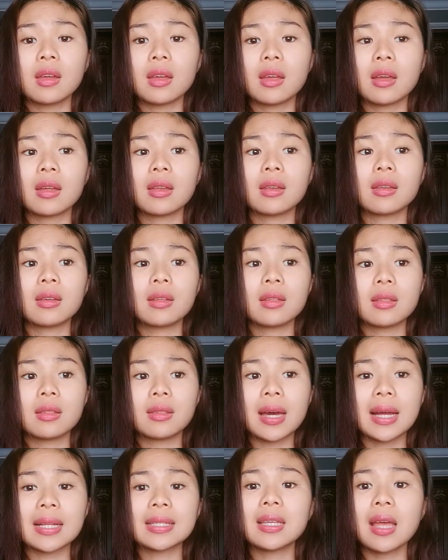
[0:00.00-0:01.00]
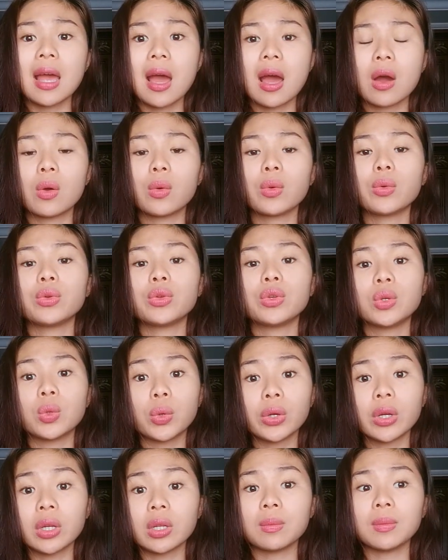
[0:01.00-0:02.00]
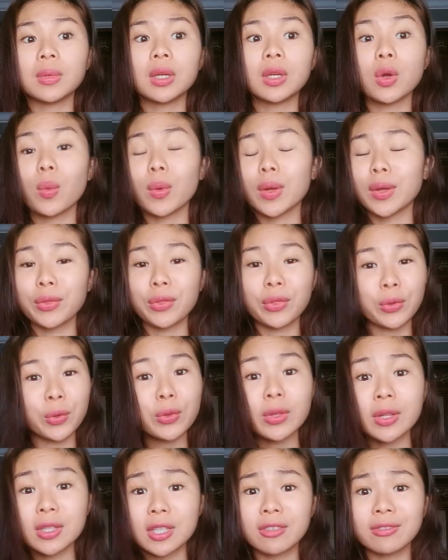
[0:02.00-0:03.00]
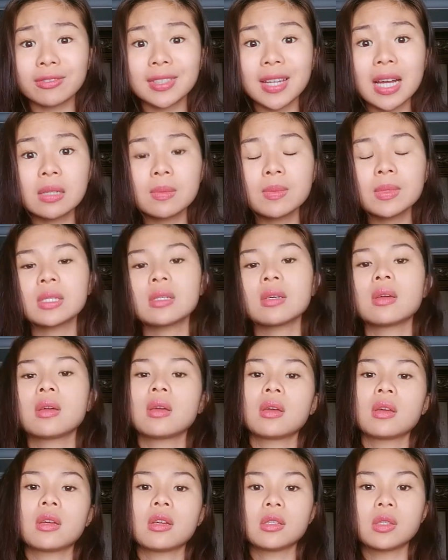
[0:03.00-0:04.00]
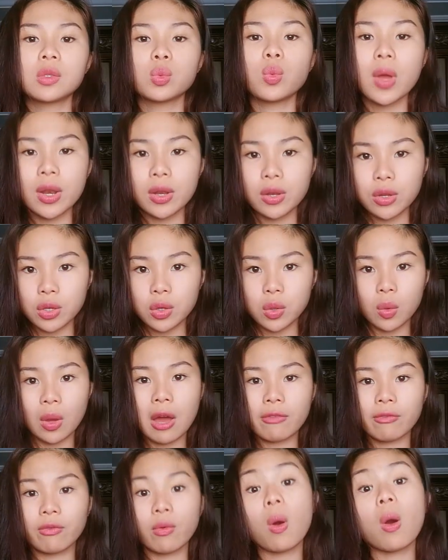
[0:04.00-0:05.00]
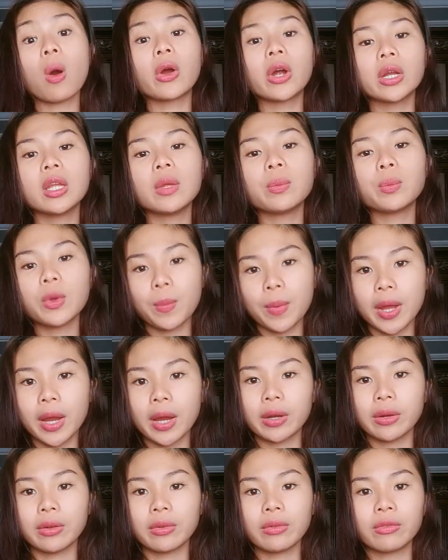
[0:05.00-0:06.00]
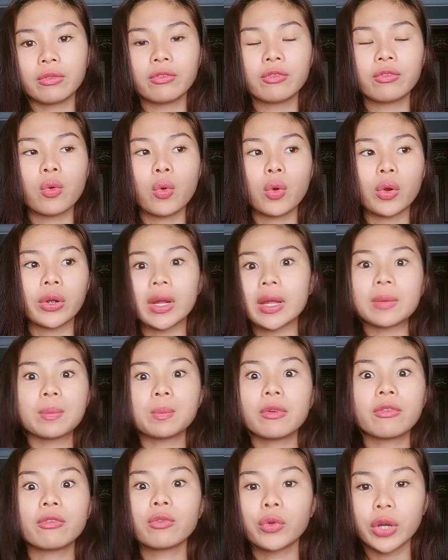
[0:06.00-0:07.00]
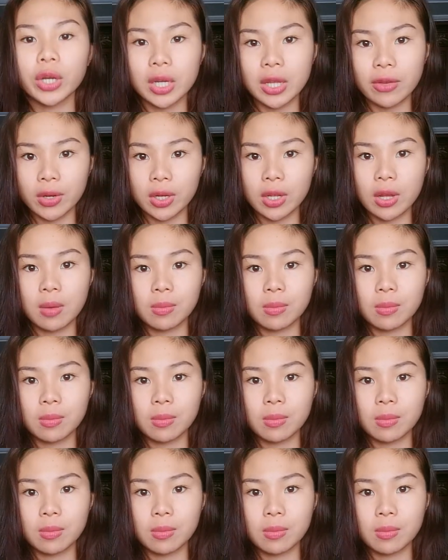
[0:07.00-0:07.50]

And that's how you're going to be going through the tough times, is when you have already prepared for it before it even